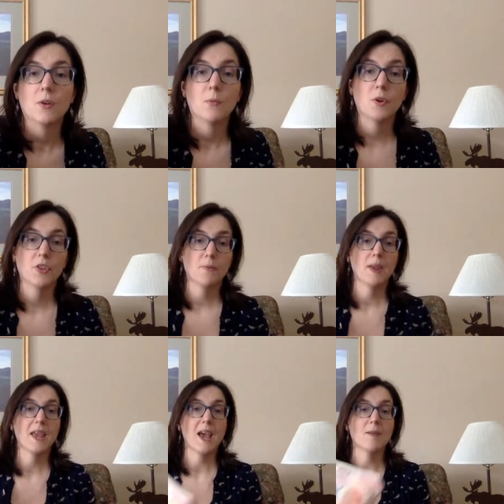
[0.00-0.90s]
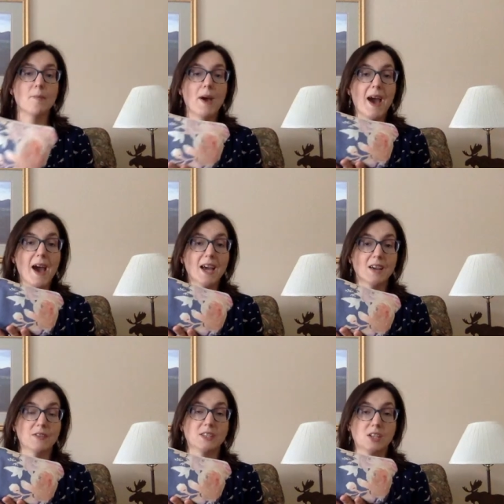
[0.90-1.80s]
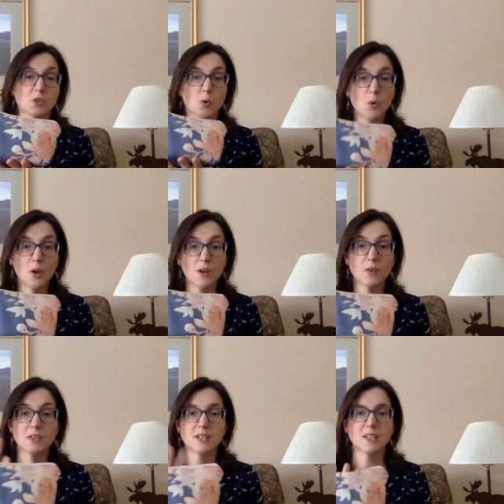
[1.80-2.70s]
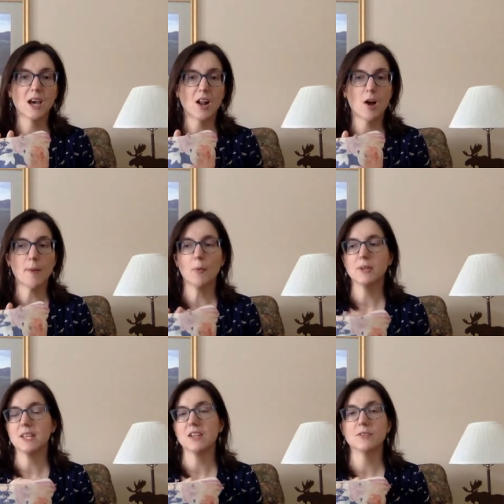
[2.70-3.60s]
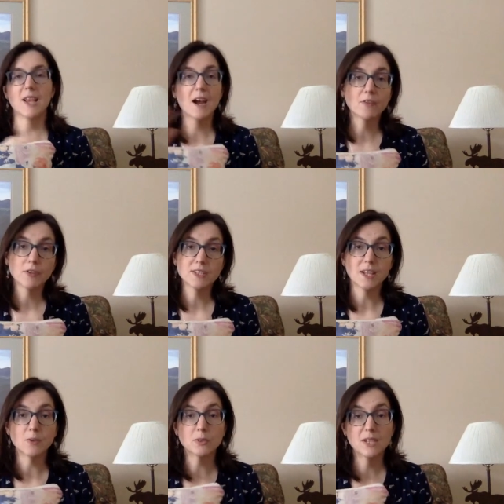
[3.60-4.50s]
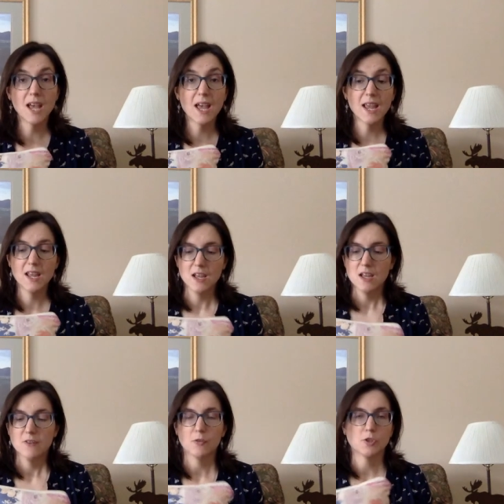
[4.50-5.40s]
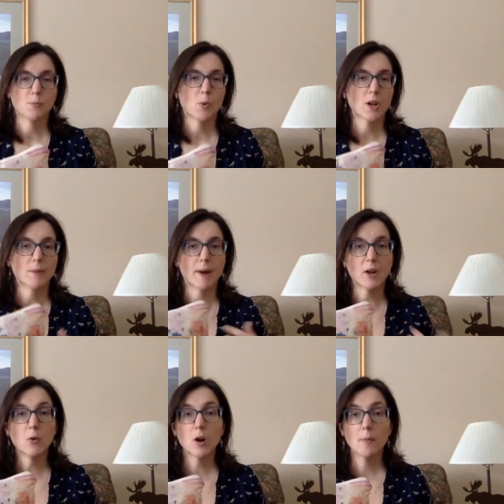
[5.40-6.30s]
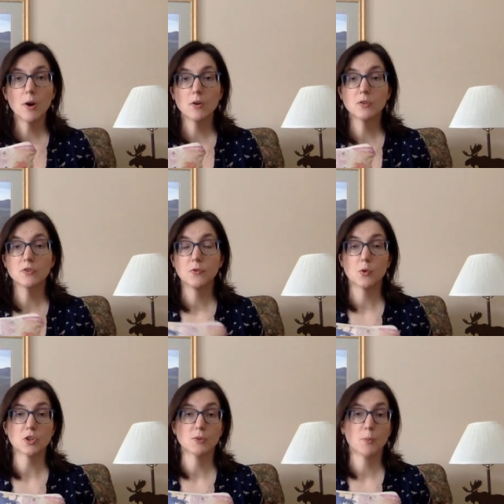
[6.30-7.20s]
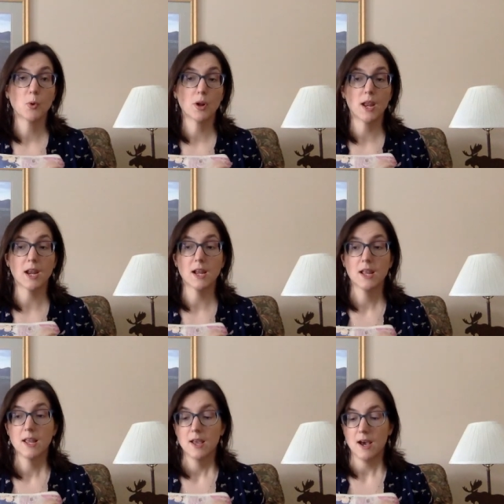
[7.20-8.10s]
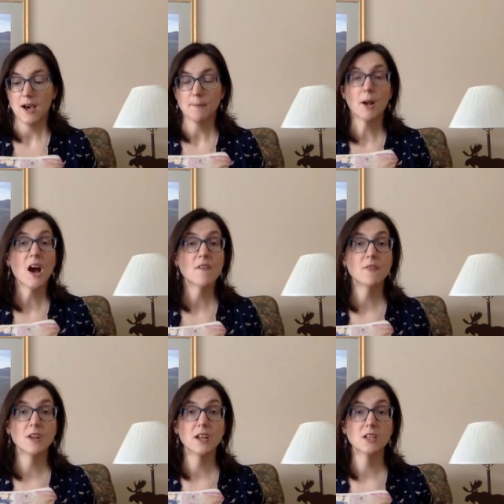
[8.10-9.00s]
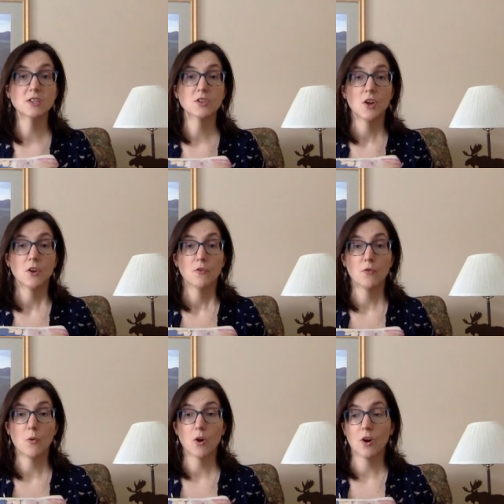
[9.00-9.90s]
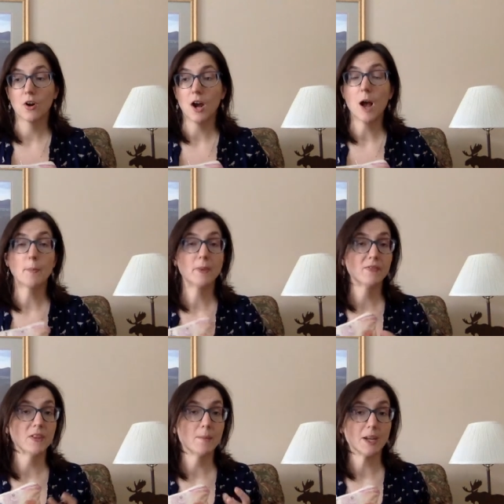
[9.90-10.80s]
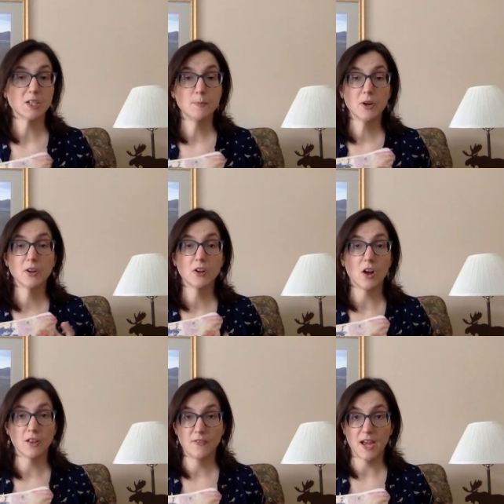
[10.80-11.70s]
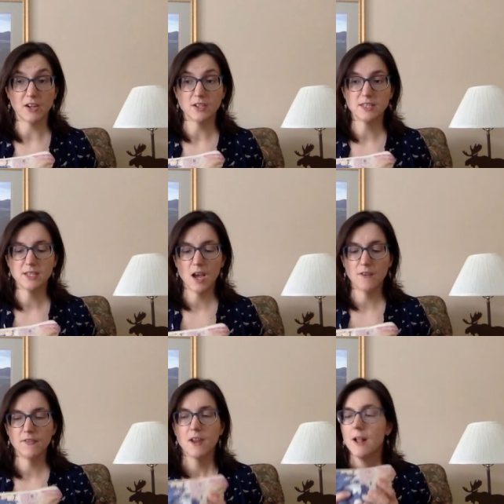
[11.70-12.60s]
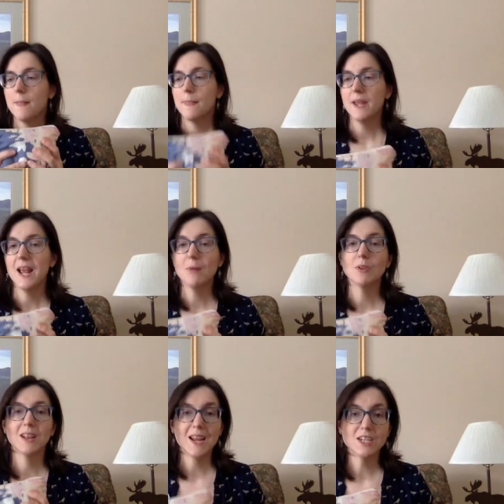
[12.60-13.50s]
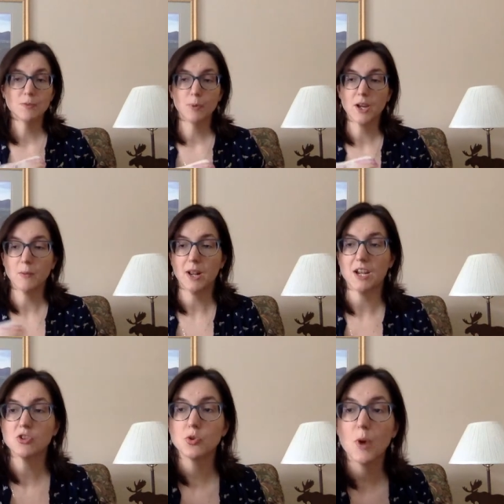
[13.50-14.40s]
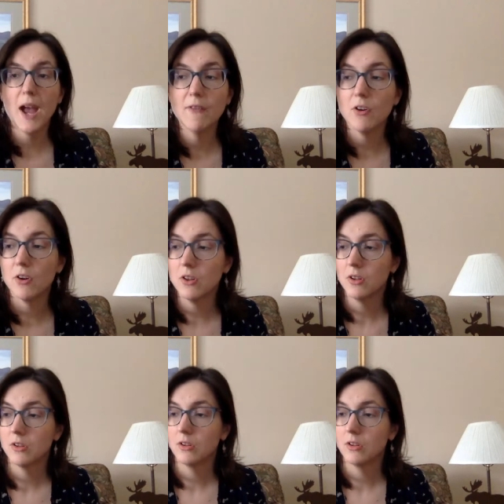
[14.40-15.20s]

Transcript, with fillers: with me a bag of essential oils. It's got all my ones I use every single day for supporting my hormones, for supporting um, confidence, for uplifting my spirit, and all of that good stuff. Then I would like to bring when I travel